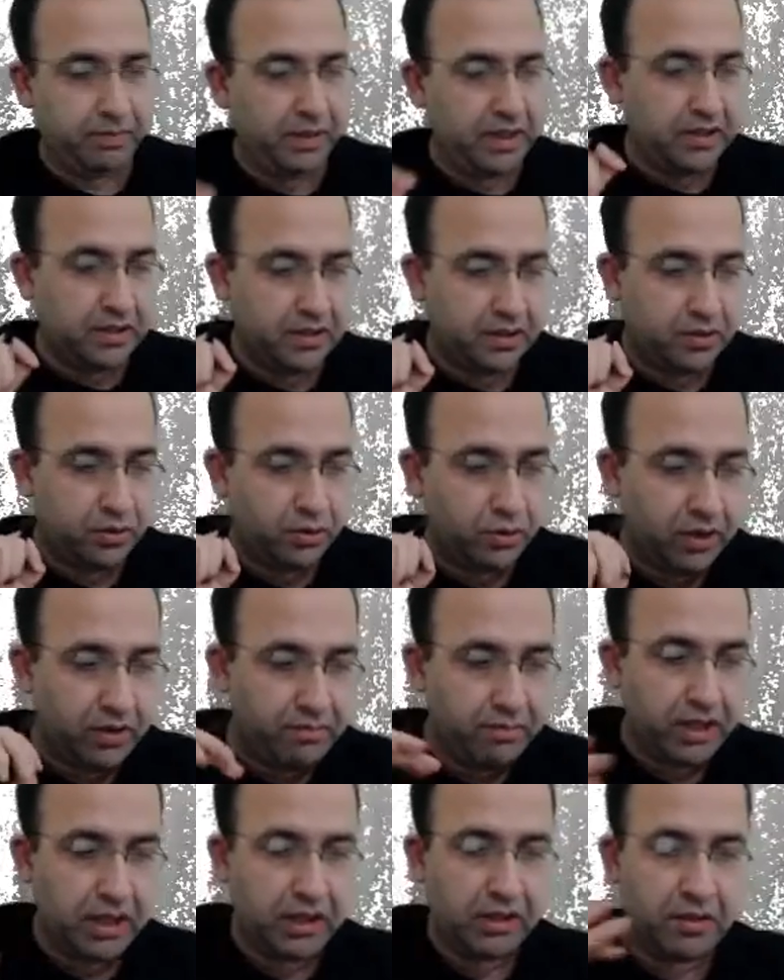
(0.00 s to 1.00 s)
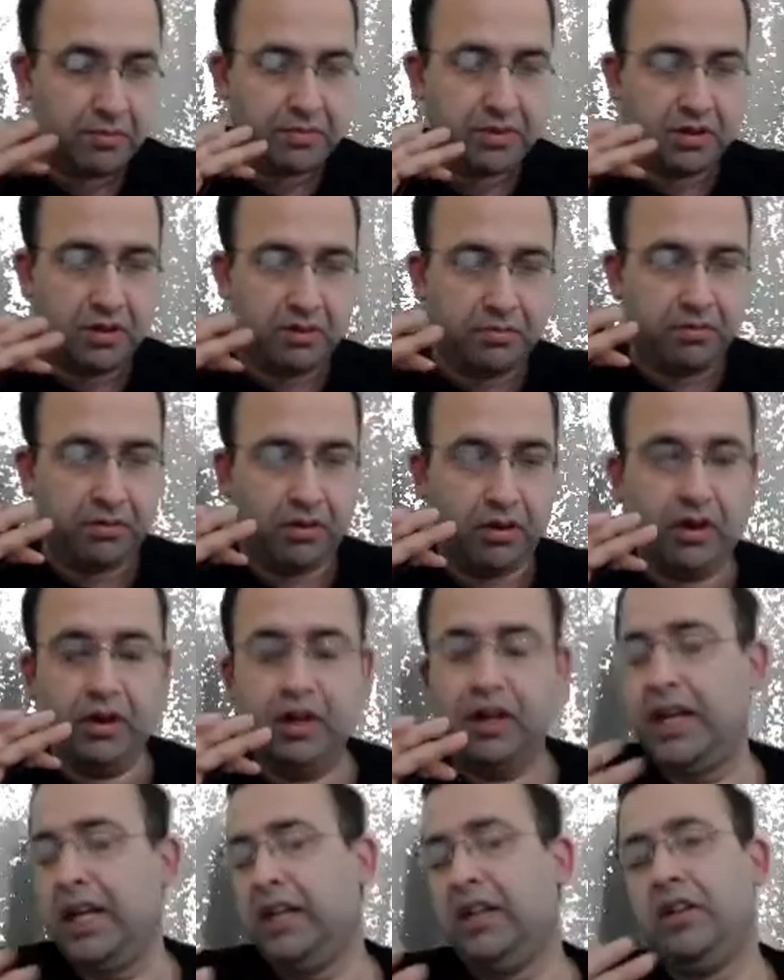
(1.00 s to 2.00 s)
please do give me a thumbs up
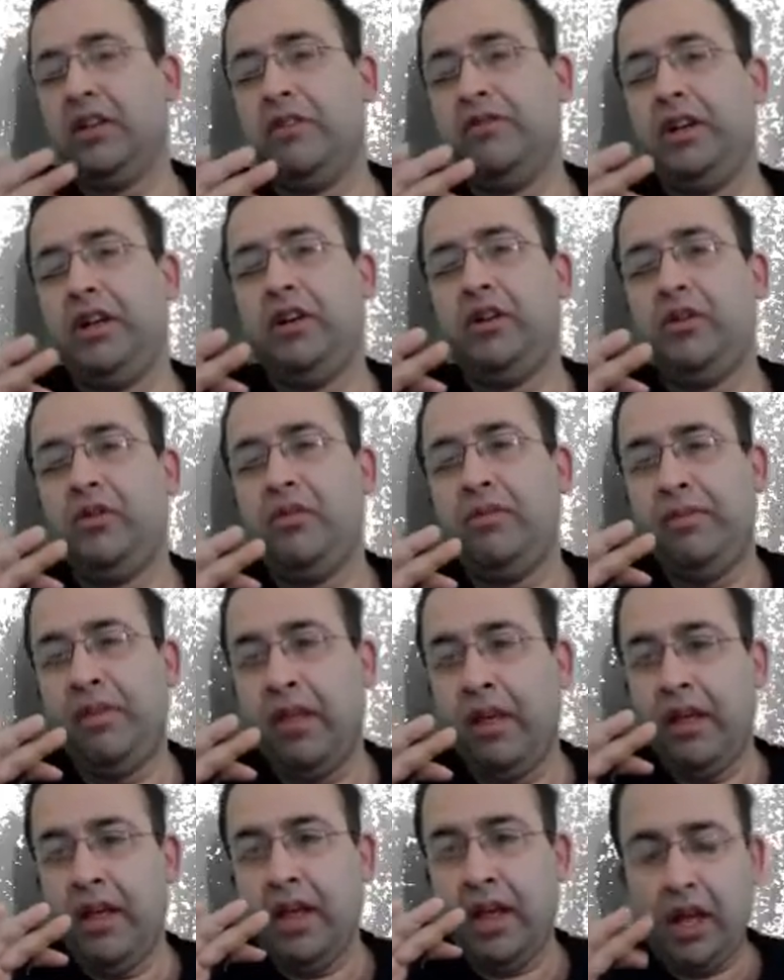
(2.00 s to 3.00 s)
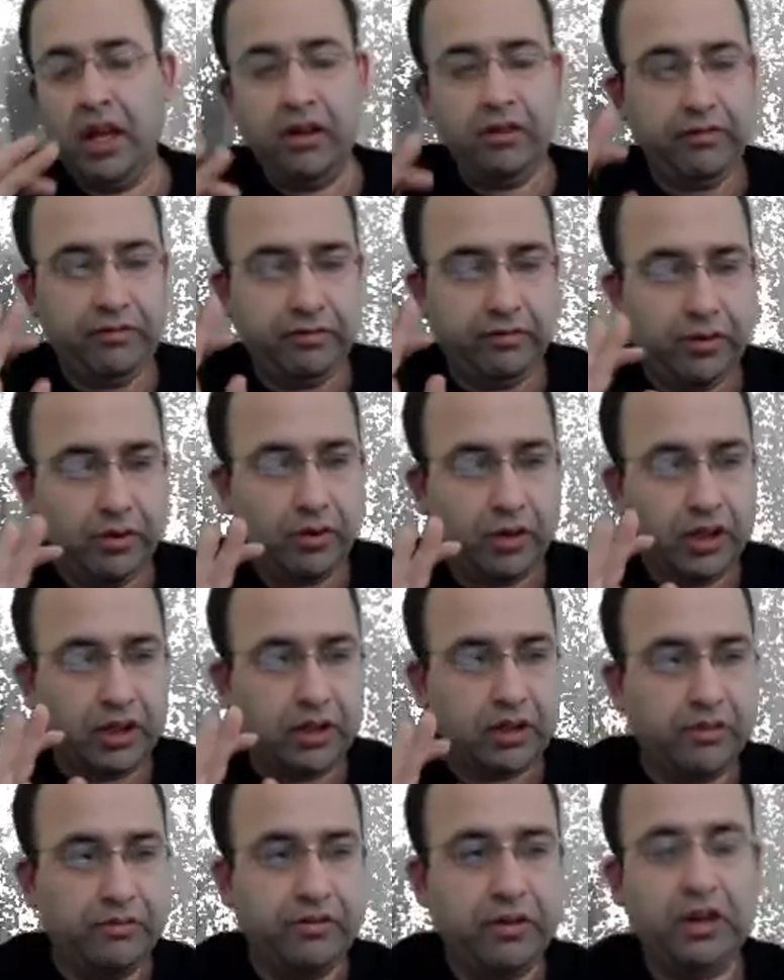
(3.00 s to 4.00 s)
or like the video if you are
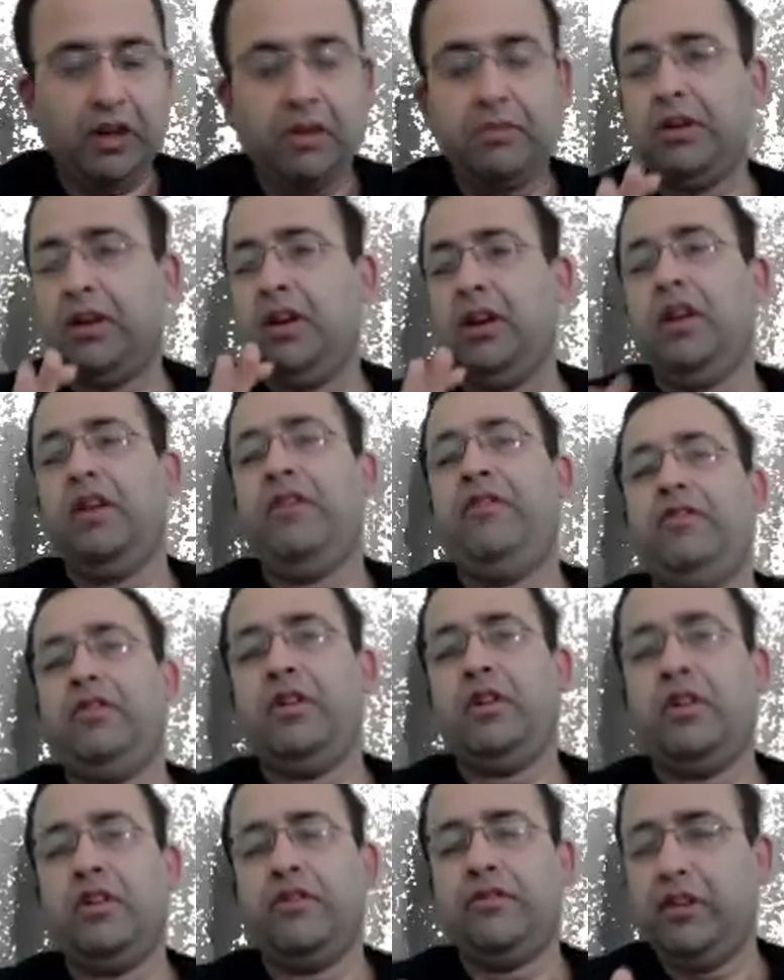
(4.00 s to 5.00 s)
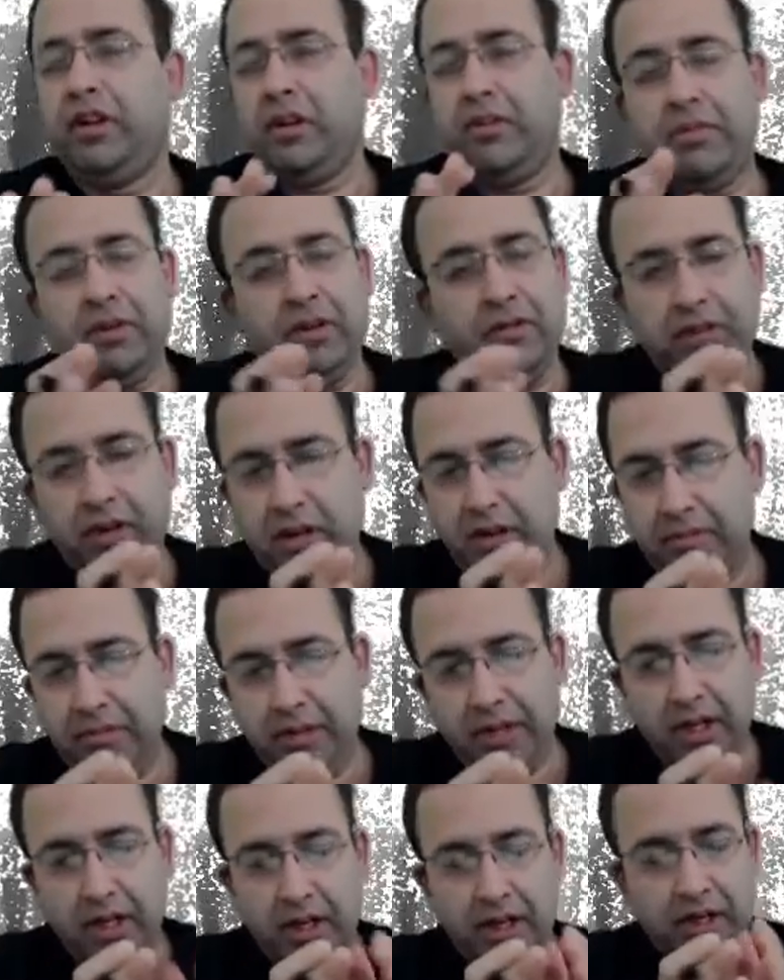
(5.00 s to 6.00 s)
comfortable. If you are comfortable, we'll
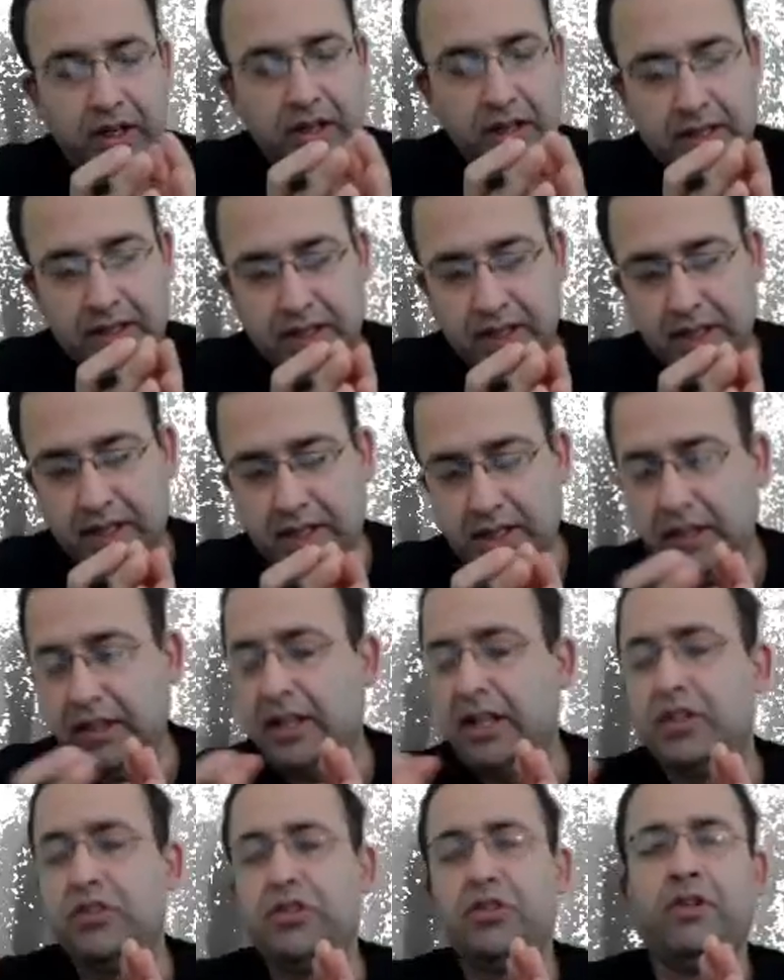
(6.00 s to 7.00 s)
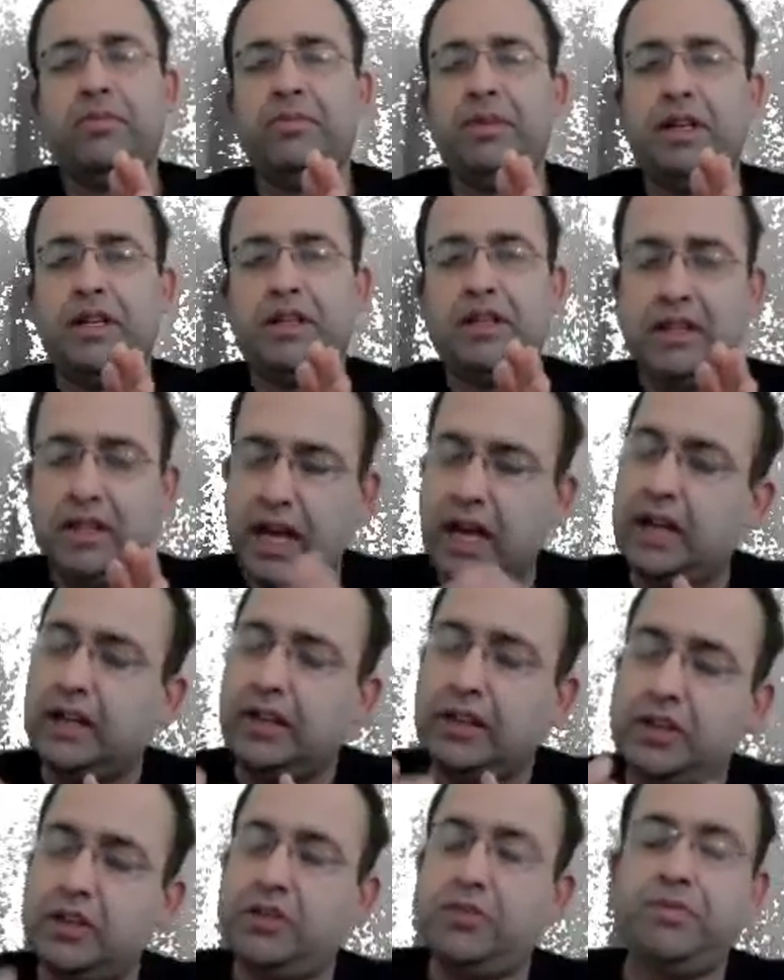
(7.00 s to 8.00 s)
be discussing these topics
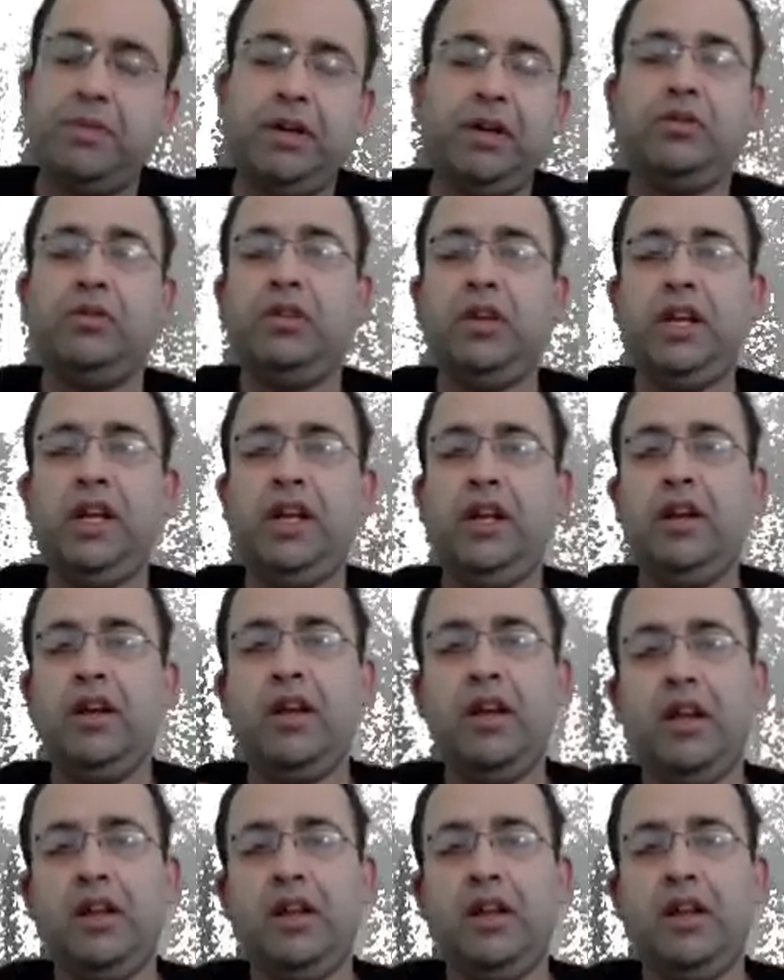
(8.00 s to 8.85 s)
at this speed only.